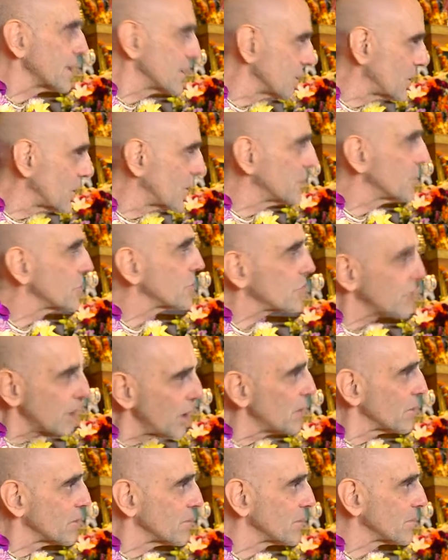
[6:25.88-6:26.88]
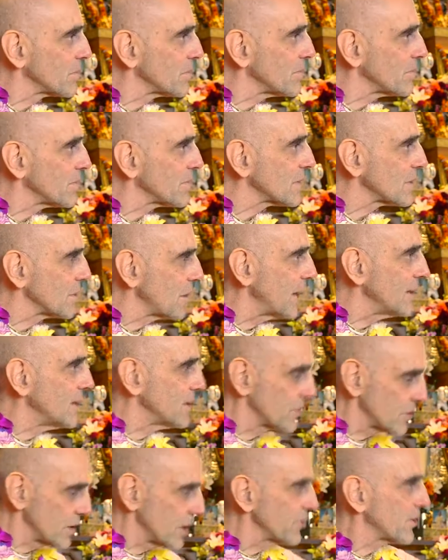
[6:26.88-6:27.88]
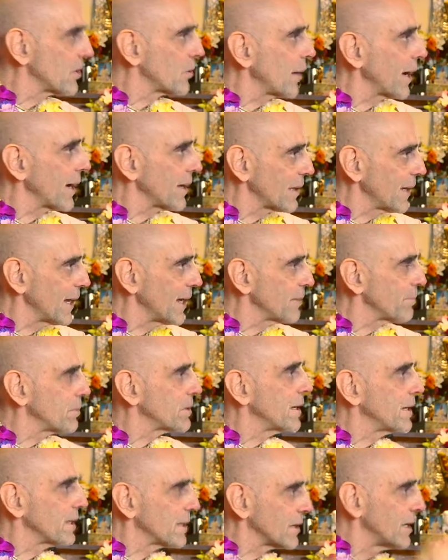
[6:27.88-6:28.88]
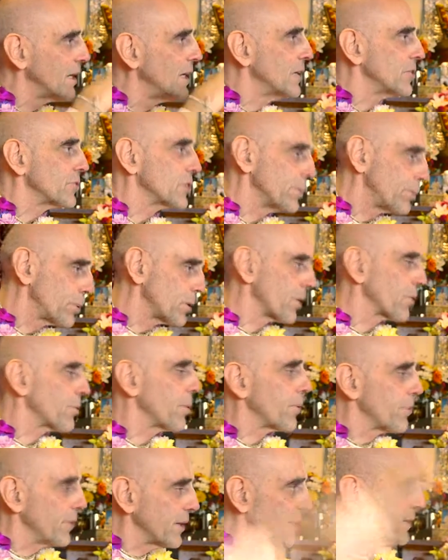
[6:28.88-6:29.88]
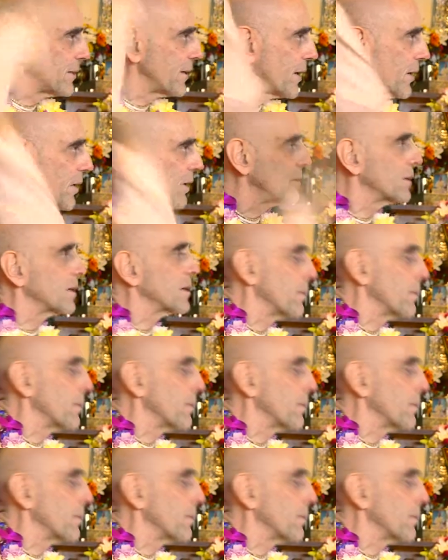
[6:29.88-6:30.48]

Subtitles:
to go in your stove. Right? It's cut to the right length, and then you got to put the thing in there, and you got to